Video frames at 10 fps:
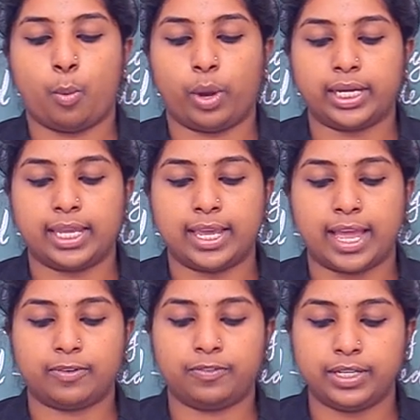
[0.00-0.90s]
When he
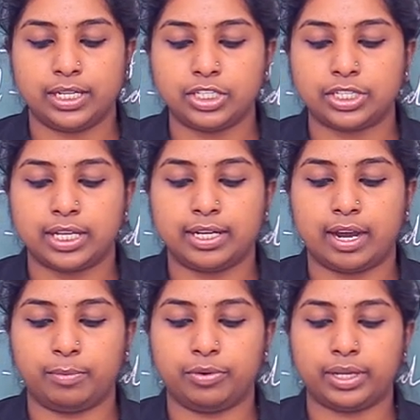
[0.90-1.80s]
had finished,
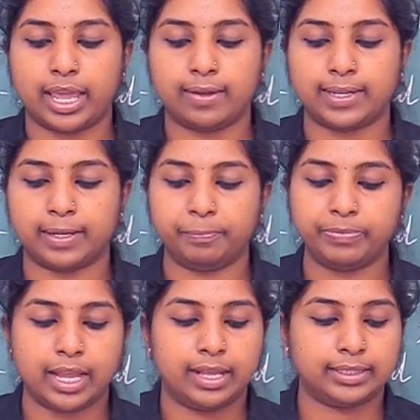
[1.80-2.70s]
Ramu gave
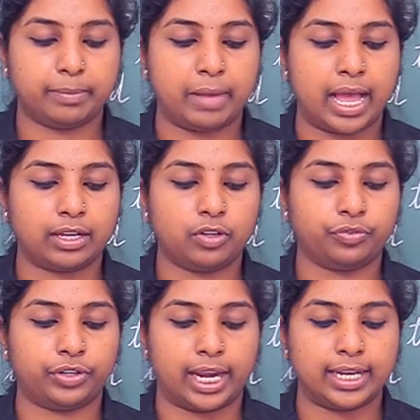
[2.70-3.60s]
him the bag
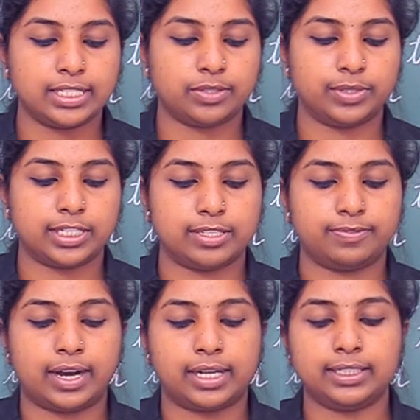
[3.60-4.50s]
of grains which his
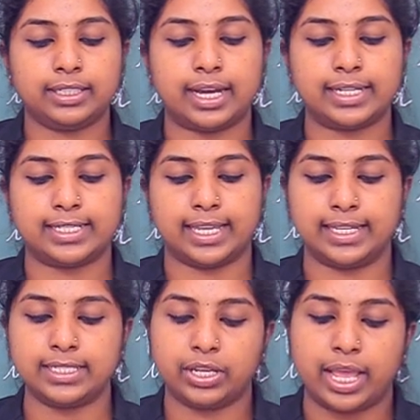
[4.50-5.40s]
father had
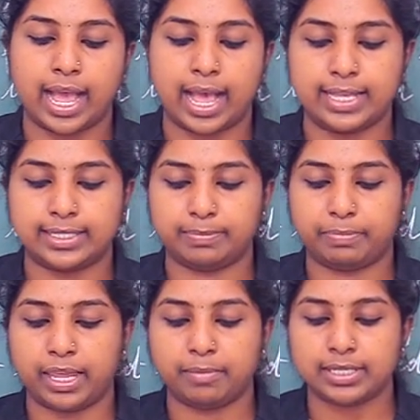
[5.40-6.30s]
sent as
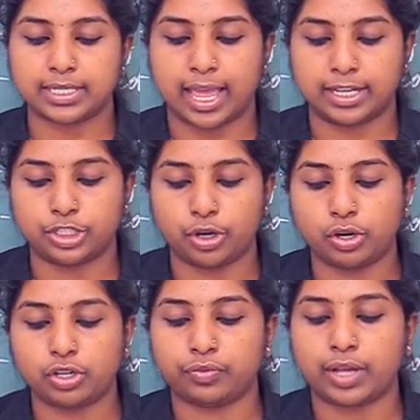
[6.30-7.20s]
payment and
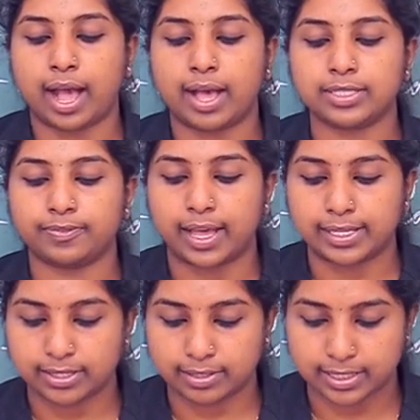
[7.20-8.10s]
shot off as
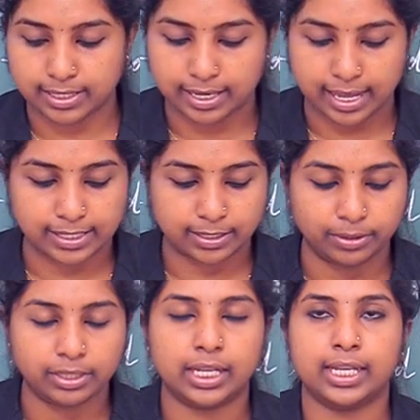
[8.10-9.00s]
fast as his legs
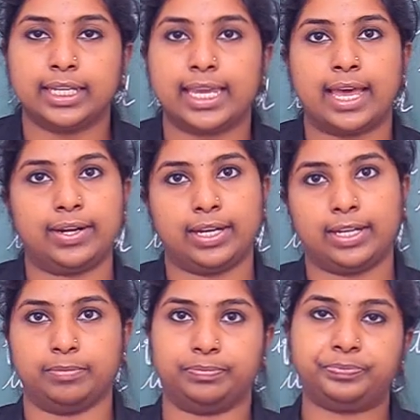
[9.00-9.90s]
could carry
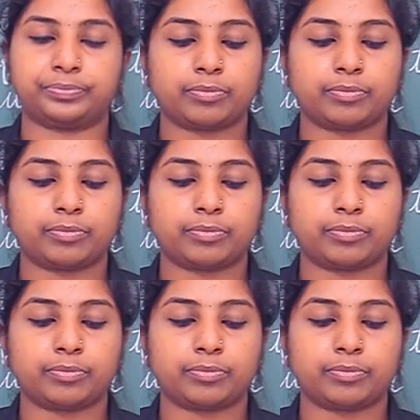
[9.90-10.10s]
him.